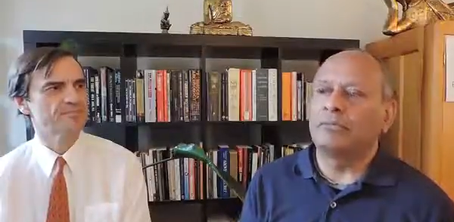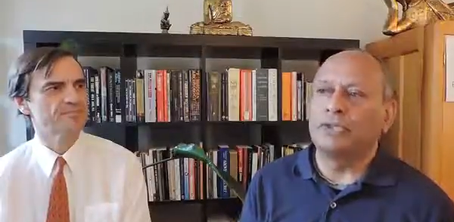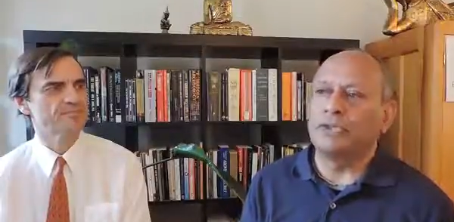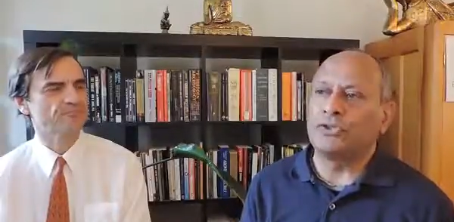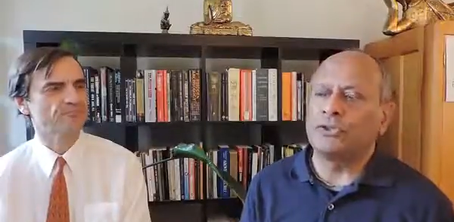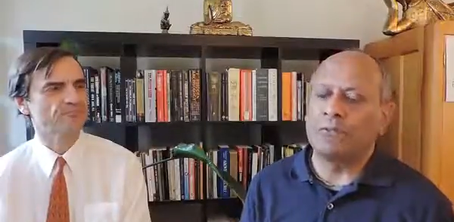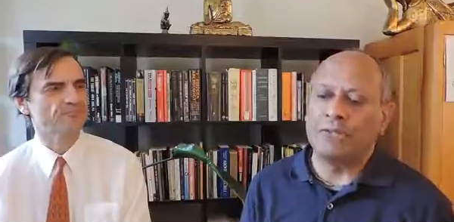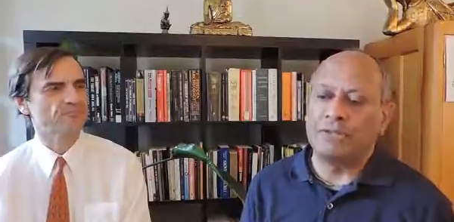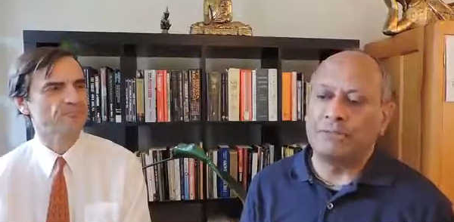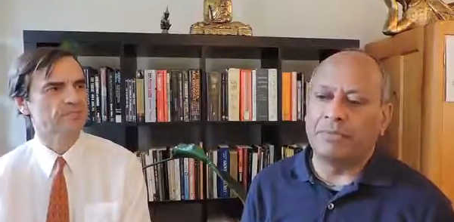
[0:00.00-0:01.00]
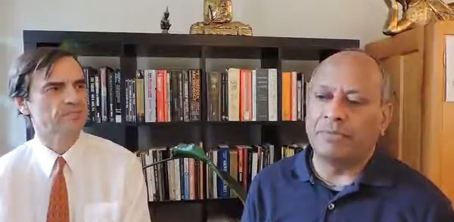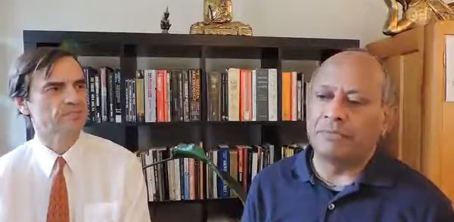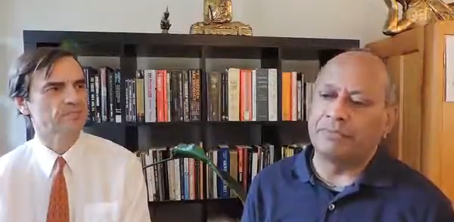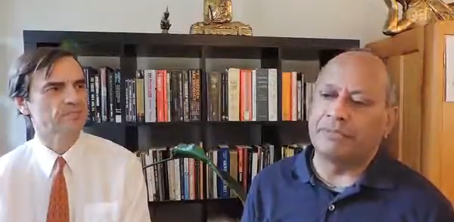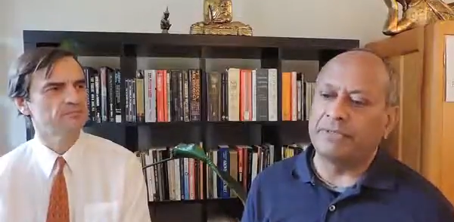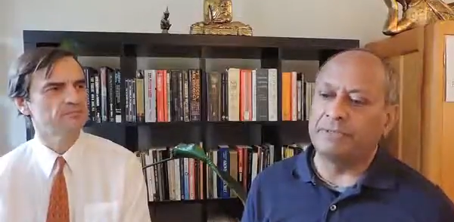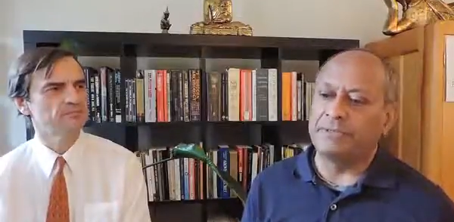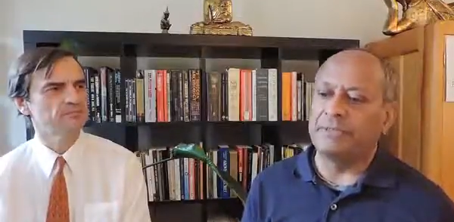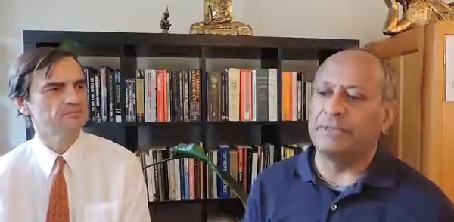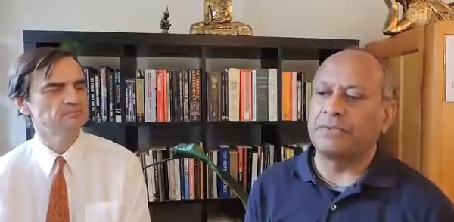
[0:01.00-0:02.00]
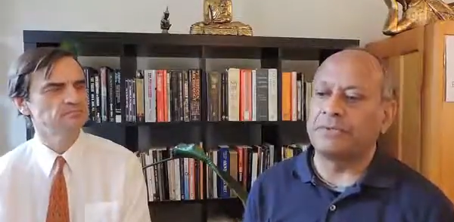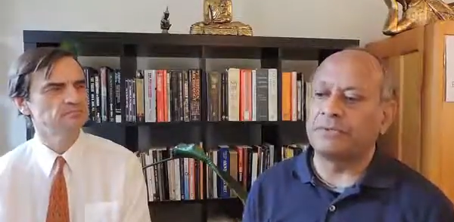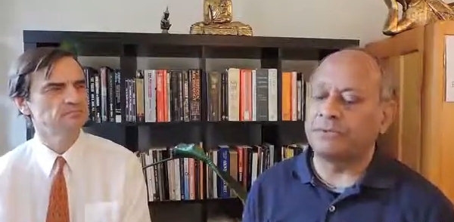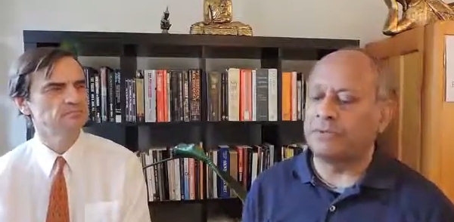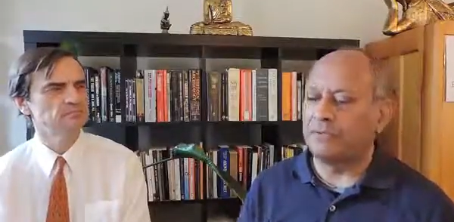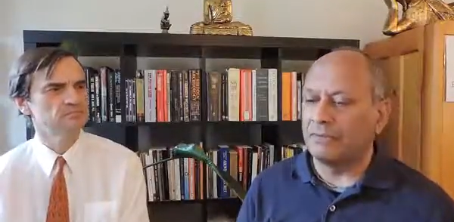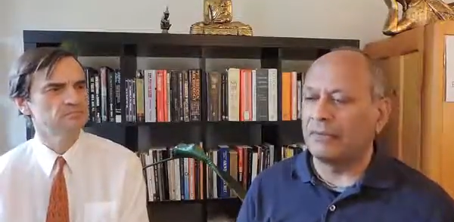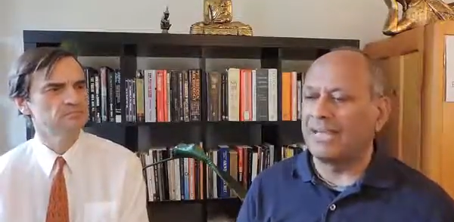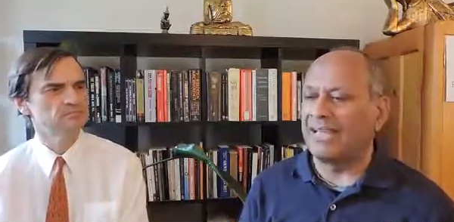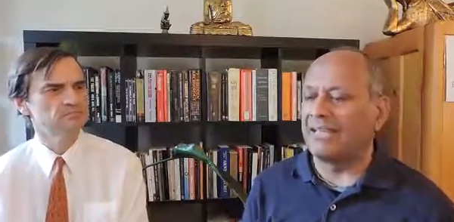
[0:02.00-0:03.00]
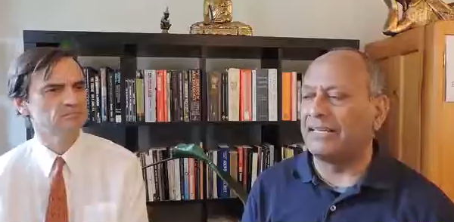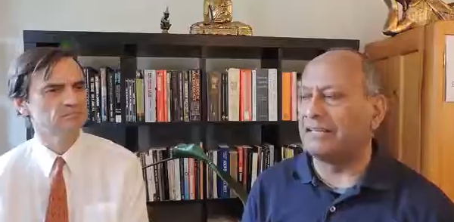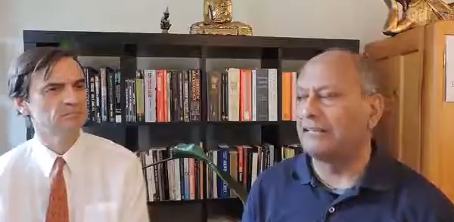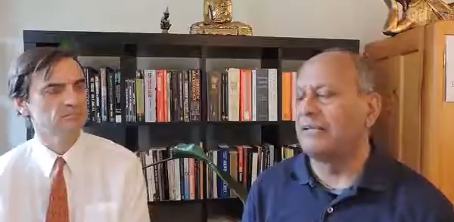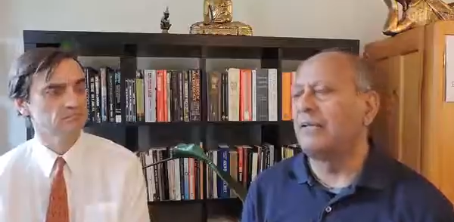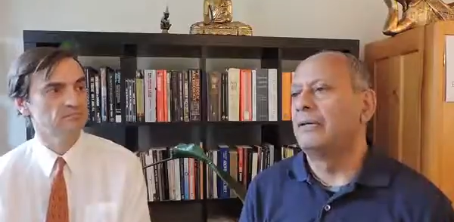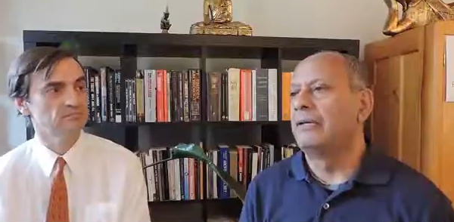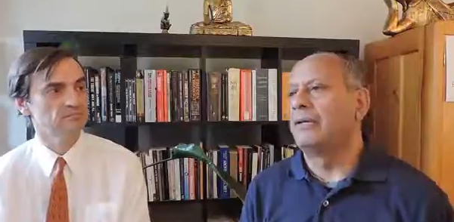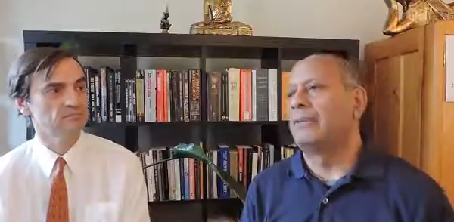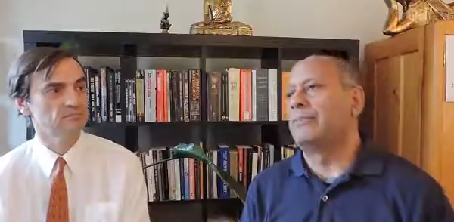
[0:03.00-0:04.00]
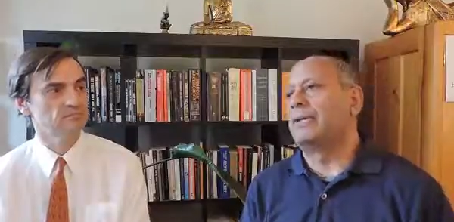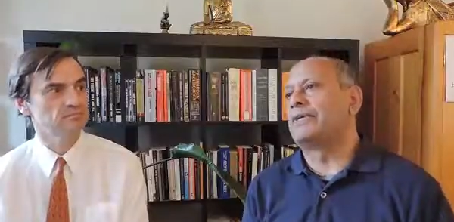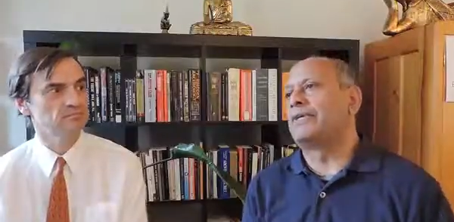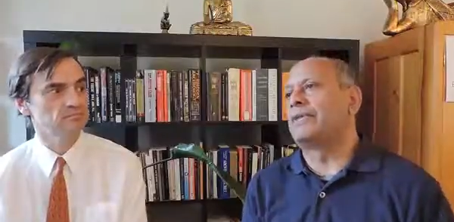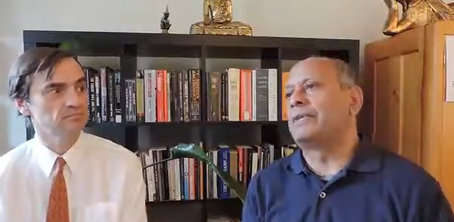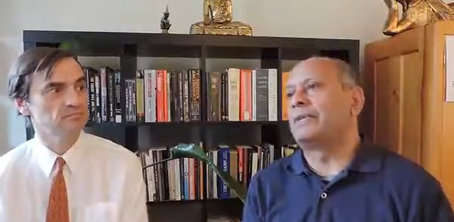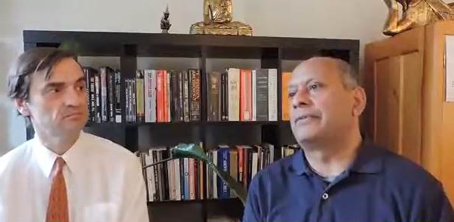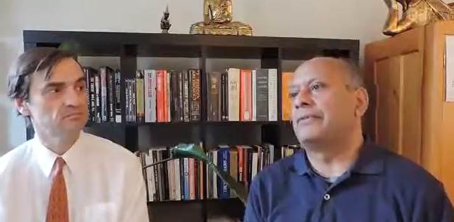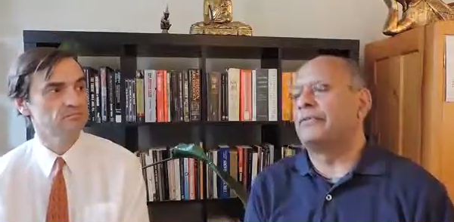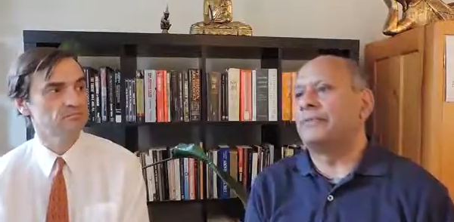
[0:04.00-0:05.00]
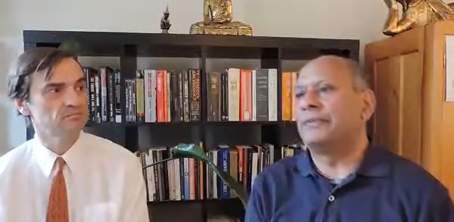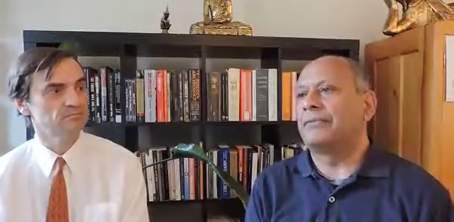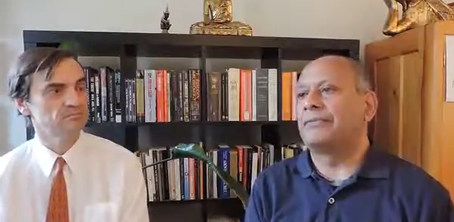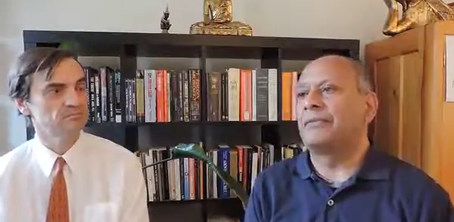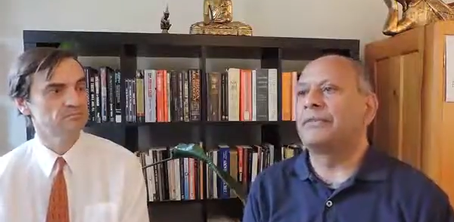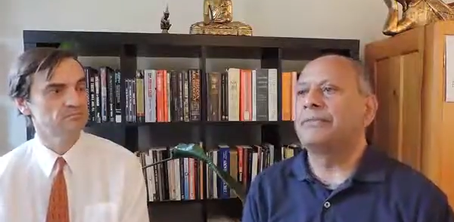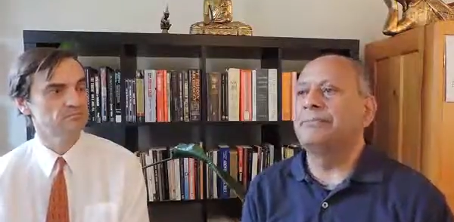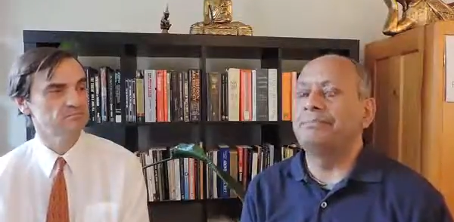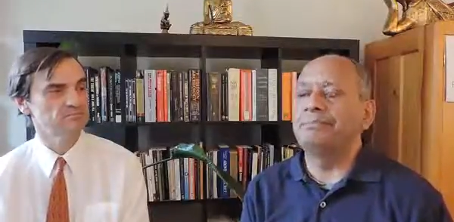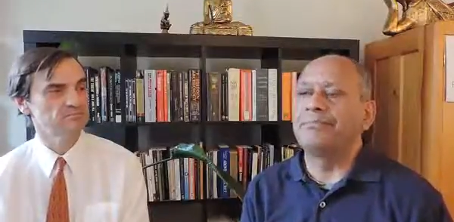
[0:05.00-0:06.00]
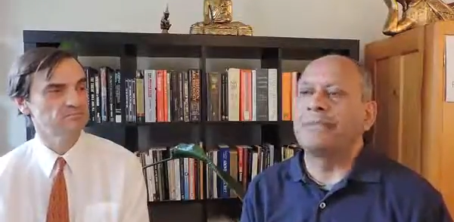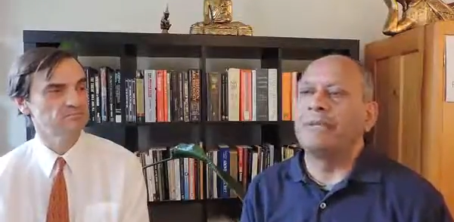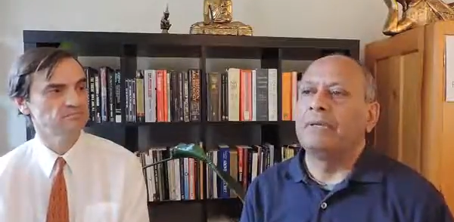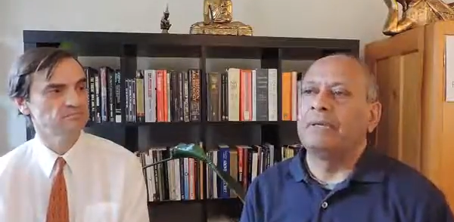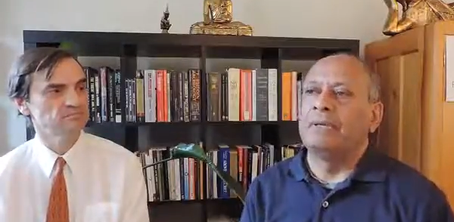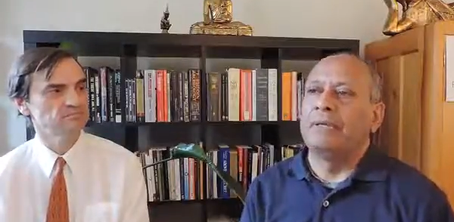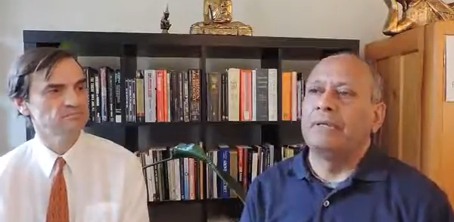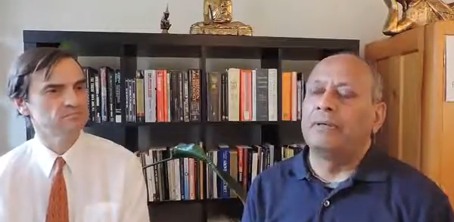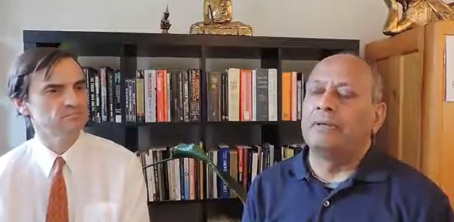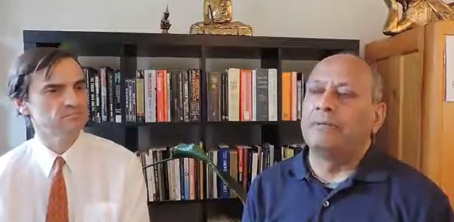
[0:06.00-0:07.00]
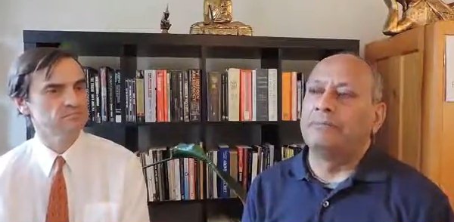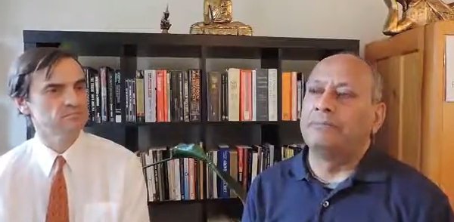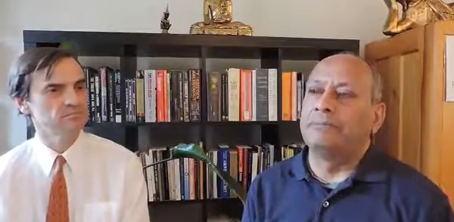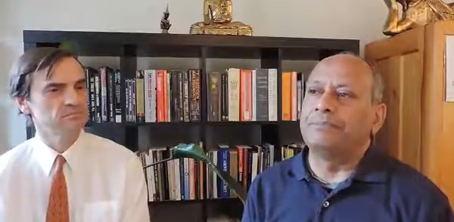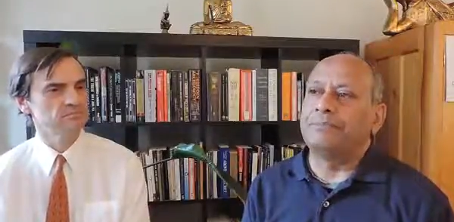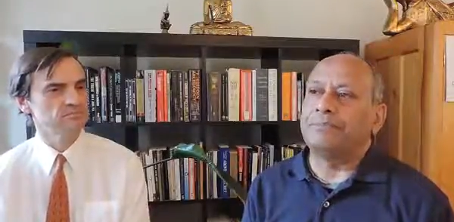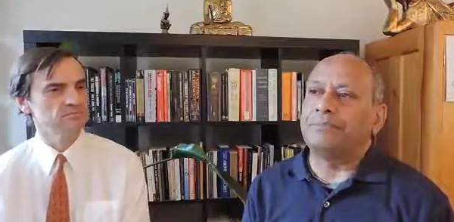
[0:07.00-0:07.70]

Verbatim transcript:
Speaker 1: British are a blood blend of various sub-races, but all allied, all parts of the North European family. Um,